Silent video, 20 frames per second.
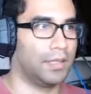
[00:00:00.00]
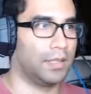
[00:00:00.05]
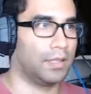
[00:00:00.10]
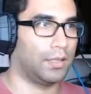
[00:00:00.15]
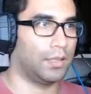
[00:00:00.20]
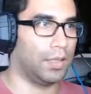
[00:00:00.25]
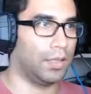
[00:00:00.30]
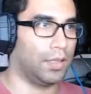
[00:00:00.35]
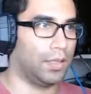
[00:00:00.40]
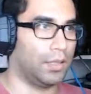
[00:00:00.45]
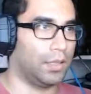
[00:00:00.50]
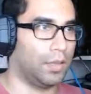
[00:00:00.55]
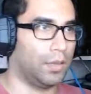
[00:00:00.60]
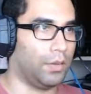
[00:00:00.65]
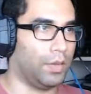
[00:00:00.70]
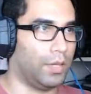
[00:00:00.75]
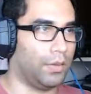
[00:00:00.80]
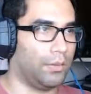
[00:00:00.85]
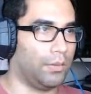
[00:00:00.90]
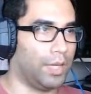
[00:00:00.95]
I'll let you know when
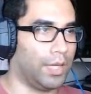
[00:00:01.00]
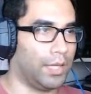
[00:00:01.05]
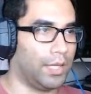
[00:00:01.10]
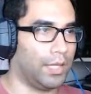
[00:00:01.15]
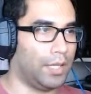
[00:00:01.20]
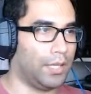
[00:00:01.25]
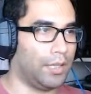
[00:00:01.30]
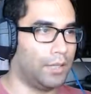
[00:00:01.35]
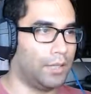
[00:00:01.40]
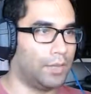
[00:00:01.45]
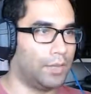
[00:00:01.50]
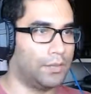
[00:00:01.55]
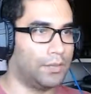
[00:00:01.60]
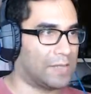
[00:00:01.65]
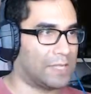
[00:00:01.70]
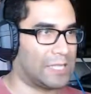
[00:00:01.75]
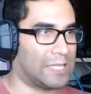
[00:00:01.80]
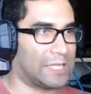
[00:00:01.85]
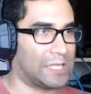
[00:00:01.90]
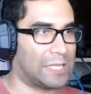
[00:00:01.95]
I'm ready.
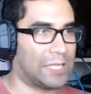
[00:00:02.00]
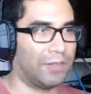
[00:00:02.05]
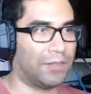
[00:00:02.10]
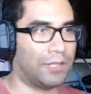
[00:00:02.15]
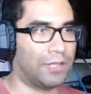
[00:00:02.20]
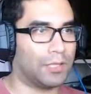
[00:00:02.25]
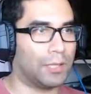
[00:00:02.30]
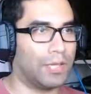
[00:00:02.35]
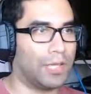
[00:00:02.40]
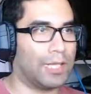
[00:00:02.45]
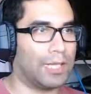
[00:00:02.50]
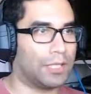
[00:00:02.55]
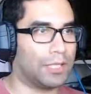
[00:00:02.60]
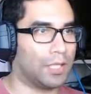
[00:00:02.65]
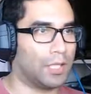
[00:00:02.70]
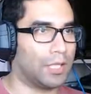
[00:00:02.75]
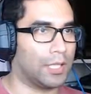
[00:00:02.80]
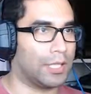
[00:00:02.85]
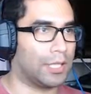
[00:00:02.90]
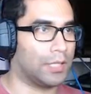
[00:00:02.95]
Everything's ready, let's go
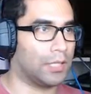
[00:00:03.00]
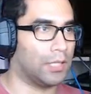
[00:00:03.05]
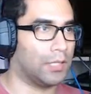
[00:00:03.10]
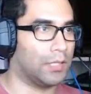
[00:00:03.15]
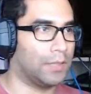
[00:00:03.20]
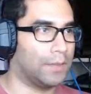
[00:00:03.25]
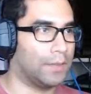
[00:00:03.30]
to the kitchen.